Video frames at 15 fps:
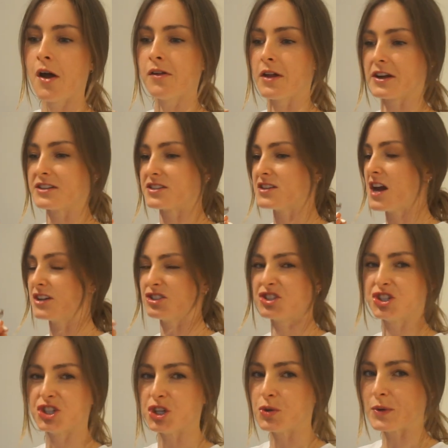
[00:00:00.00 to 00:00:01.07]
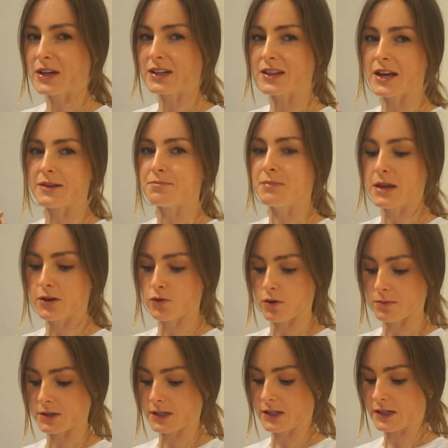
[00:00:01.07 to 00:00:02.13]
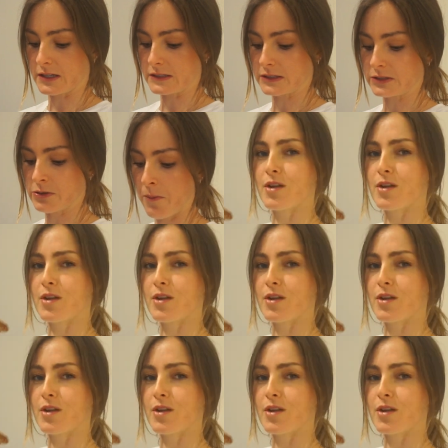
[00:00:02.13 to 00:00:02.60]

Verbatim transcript: Like, it's not chewy like meat normally is.